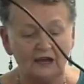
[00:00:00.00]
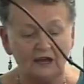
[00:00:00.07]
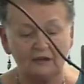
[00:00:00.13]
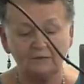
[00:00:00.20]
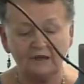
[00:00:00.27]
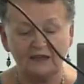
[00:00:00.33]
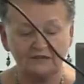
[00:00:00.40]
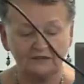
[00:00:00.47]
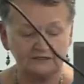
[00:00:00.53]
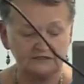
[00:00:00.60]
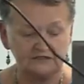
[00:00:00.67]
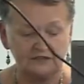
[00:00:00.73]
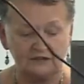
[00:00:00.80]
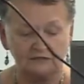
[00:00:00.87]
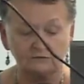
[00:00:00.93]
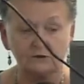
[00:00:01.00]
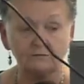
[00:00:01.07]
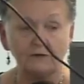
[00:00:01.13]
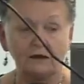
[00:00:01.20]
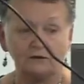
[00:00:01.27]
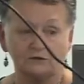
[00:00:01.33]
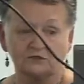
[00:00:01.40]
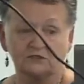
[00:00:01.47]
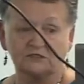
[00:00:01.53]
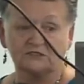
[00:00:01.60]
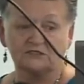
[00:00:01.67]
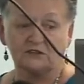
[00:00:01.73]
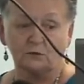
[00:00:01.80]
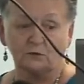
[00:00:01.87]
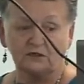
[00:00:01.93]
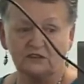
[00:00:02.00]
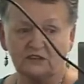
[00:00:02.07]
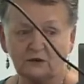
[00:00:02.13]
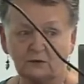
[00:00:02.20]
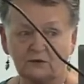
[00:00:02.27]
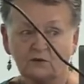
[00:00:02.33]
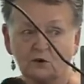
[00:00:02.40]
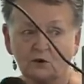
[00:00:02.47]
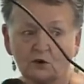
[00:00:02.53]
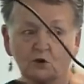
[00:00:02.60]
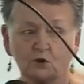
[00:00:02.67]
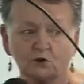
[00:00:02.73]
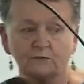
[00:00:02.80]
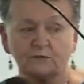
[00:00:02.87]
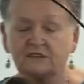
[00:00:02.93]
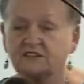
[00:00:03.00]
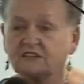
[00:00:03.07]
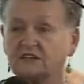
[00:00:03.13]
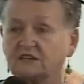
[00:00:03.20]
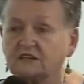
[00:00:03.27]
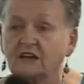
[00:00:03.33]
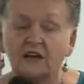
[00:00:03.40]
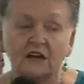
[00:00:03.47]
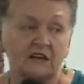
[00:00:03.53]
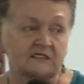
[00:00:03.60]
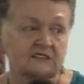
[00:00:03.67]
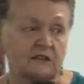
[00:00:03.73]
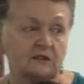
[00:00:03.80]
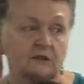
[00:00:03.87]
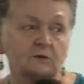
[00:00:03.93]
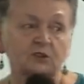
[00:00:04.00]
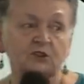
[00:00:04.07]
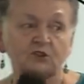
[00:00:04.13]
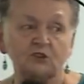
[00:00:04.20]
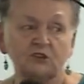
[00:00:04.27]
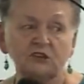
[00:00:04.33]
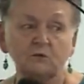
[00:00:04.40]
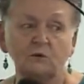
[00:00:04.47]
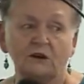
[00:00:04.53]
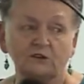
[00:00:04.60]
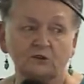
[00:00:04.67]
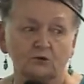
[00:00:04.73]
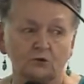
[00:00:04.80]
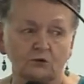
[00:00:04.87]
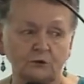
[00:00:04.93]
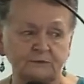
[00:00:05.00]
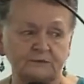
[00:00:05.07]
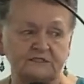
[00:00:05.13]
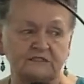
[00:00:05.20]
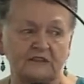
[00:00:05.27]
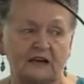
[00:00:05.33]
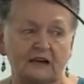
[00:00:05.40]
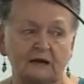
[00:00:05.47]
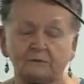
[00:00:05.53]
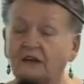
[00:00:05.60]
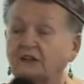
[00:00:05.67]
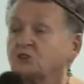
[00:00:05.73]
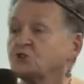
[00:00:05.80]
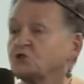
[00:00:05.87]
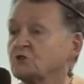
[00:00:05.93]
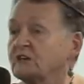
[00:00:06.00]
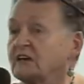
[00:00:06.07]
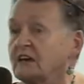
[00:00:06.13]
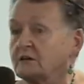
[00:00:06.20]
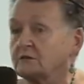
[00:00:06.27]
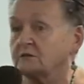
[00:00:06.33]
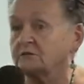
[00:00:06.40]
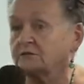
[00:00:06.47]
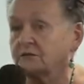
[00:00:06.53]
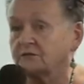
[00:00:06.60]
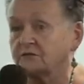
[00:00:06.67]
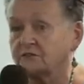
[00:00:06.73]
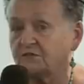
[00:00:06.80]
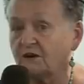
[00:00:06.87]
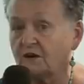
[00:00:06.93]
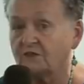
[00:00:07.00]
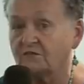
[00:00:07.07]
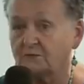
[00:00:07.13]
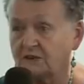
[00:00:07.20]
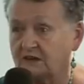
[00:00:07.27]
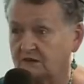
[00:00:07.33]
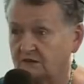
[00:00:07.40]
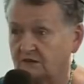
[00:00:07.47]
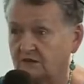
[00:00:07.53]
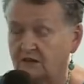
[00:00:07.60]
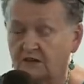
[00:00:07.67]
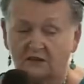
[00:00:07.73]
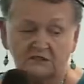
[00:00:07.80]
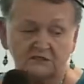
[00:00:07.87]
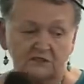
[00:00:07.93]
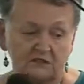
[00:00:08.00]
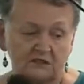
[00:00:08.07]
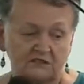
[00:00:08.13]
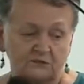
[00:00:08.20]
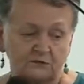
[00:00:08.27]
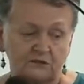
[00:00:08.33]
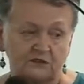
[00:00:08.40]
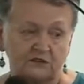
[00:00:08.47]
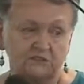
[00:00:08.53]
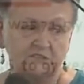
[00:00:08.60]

um, and uh, remote. So we think we've got a good mix here. So there were thirty-one groups um, and three hundred fifty-five men. So that's where